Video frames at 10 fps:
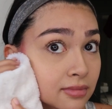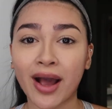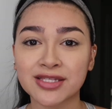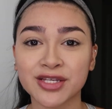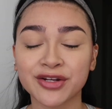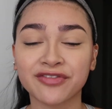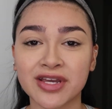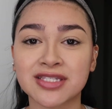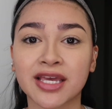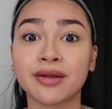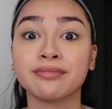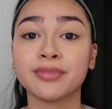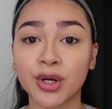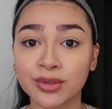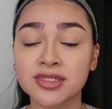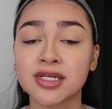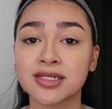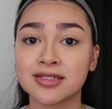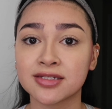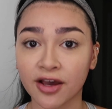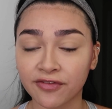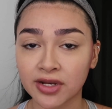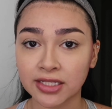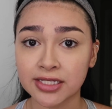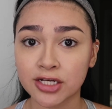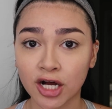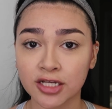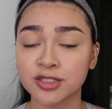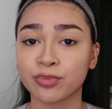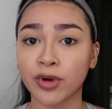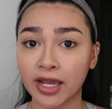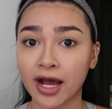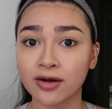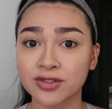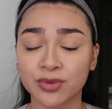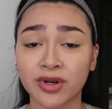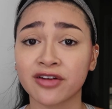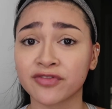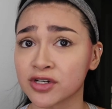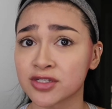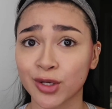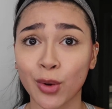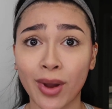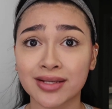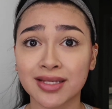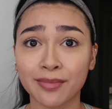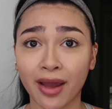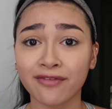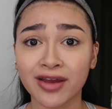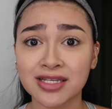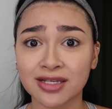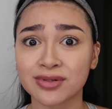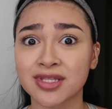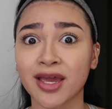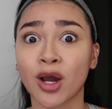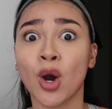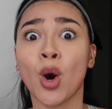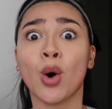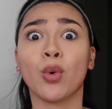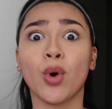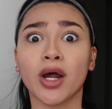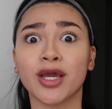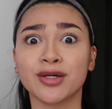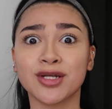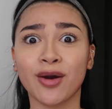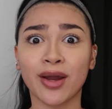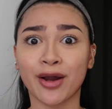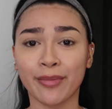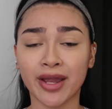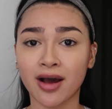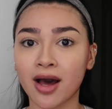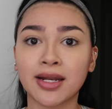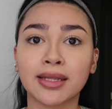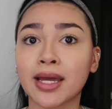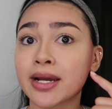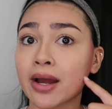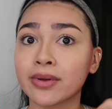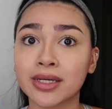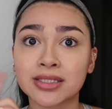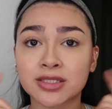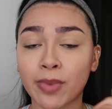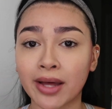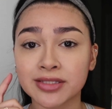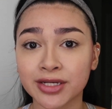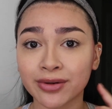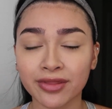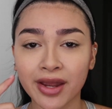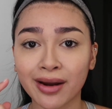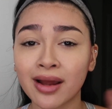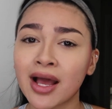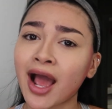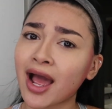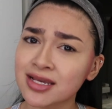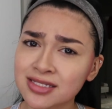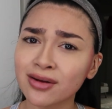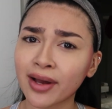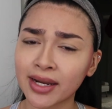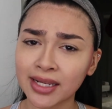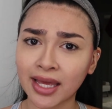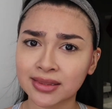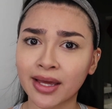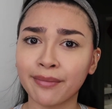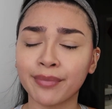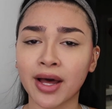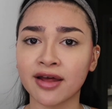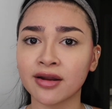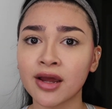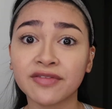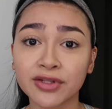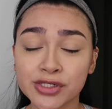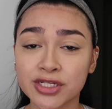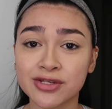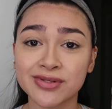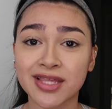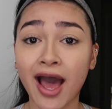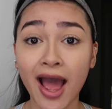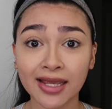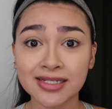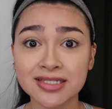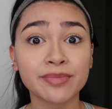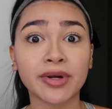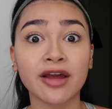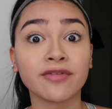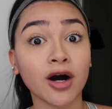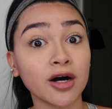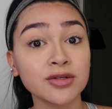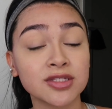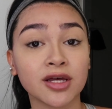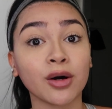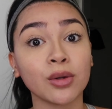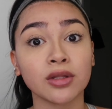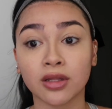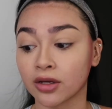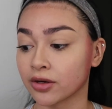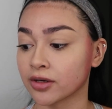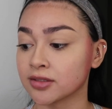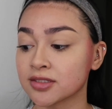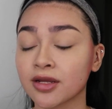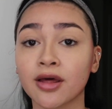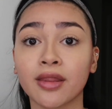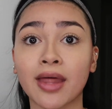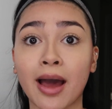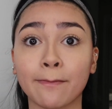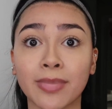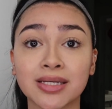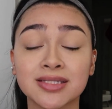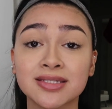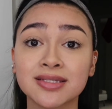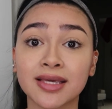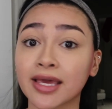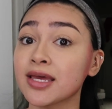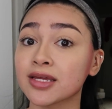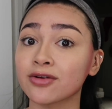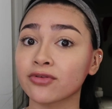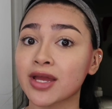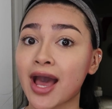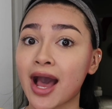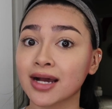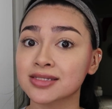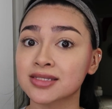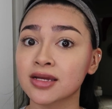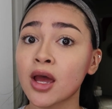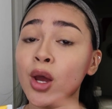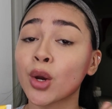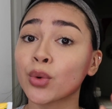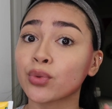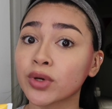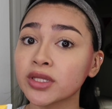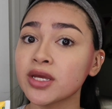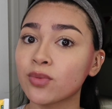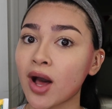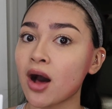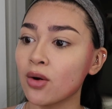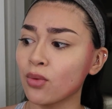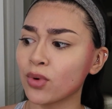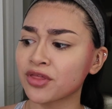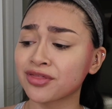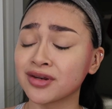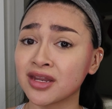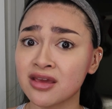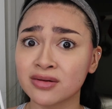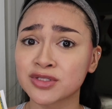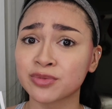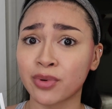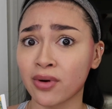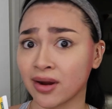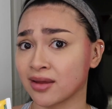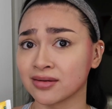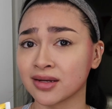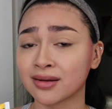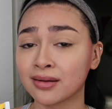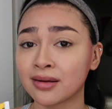Waxing your face can most definitely cause breakouts. So when I first started waxing my face, it was like, what are you doing? Oh my god. And like I would get spots here or there. I still kind of get them, but I've learned to use the ice, but I've also learned that my skin reacts really well with Neosporin.